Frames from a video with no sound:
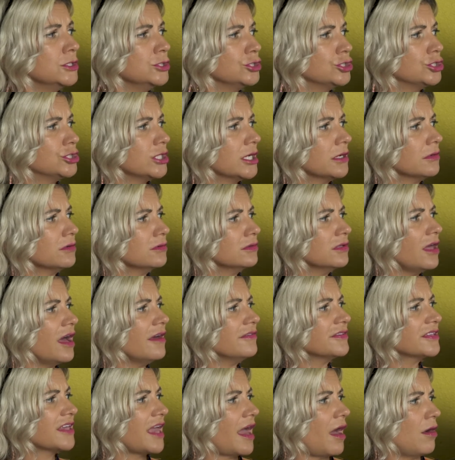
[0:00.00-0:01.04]
Gerald
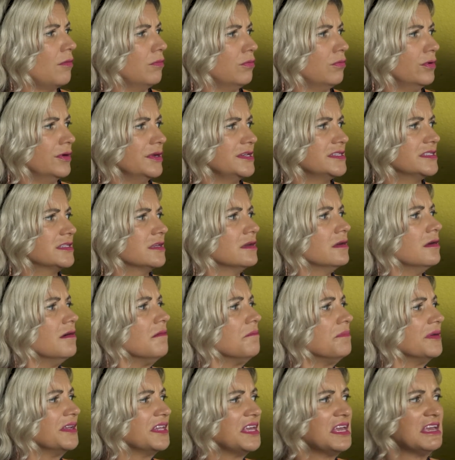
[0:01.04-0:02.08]
loves cowboys,
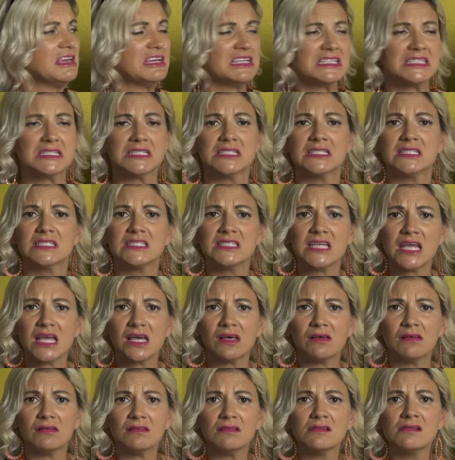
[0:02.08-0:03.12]
but he is
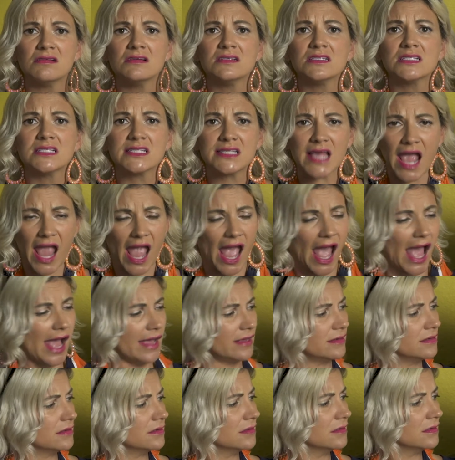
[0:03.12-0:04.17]
still sad.